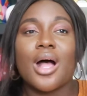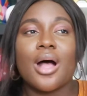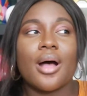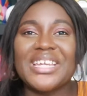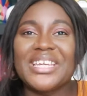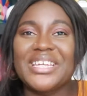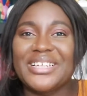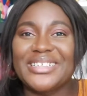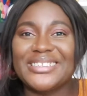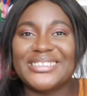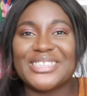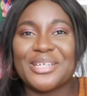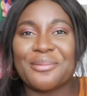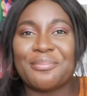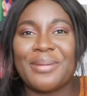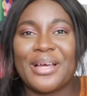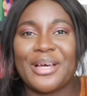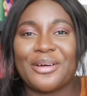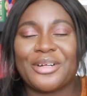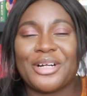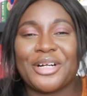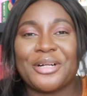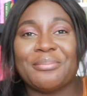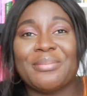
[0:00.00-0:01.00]
It is
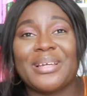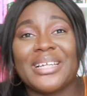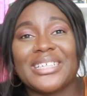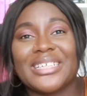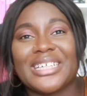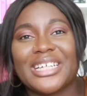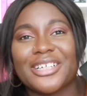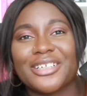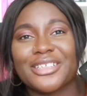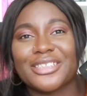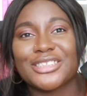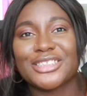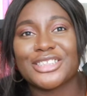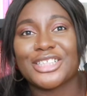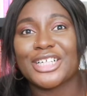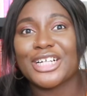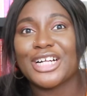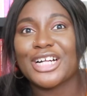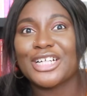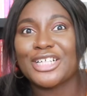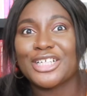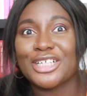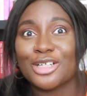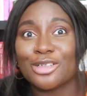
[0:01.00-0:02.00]
about our main
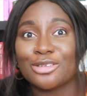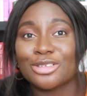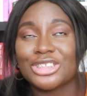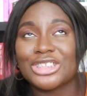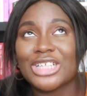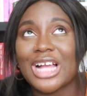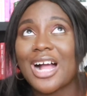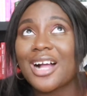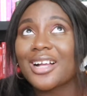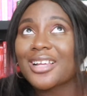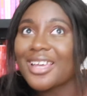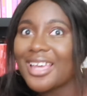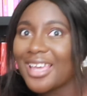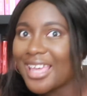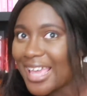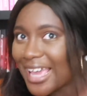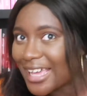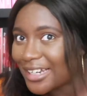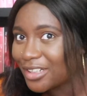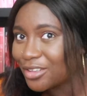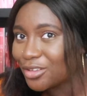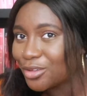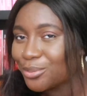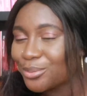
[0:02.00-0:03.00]
character, no shock,
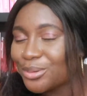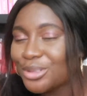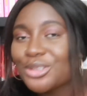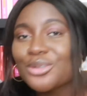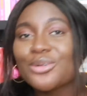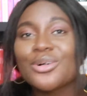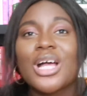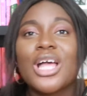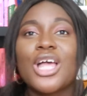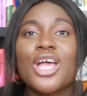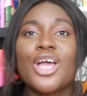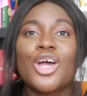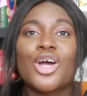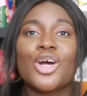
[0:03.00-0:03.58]
Addie LaRue,